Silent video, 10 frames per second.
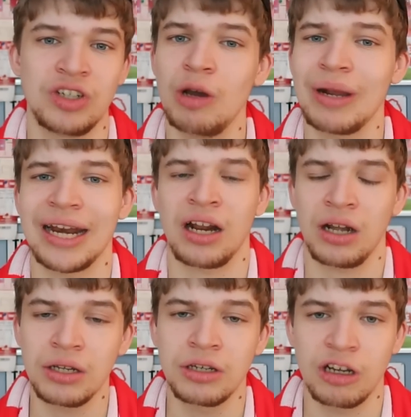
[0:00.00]
No one had a
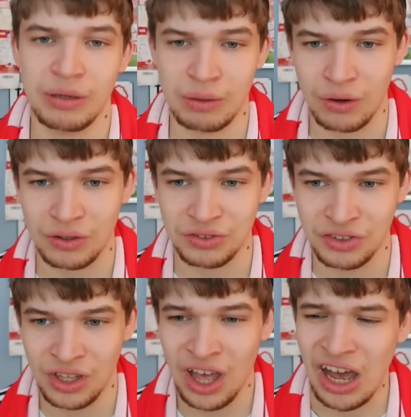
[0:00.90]
clue who he
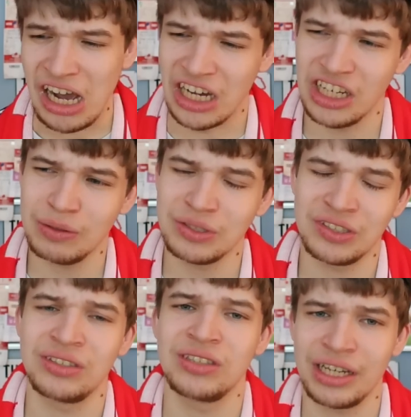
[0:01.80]
was, and there was
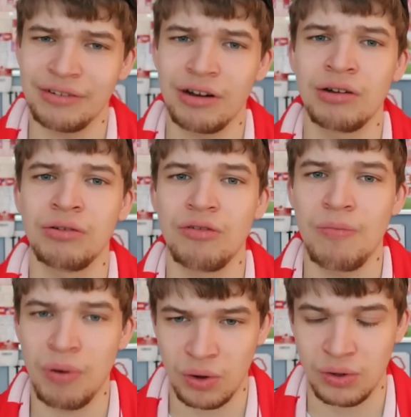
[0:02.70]
0
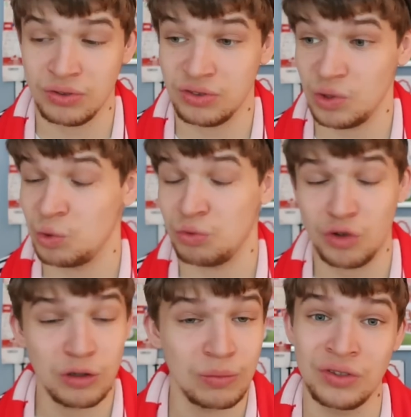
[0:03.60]
reports or
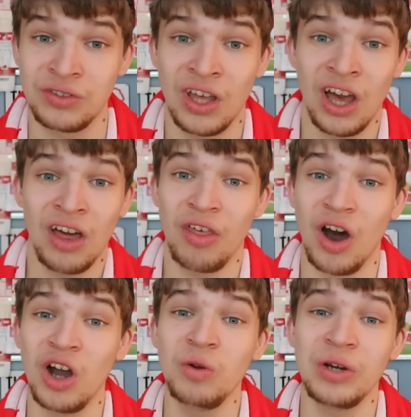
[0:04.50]
rumours
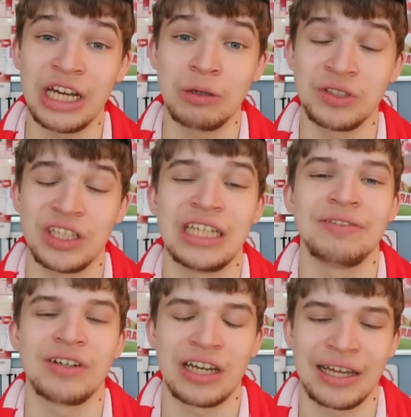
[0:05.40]
that O'Neill was
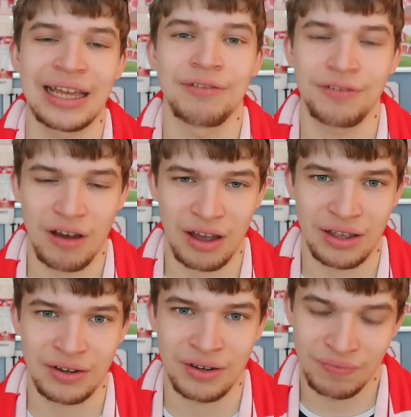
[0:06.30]
even going to get fired.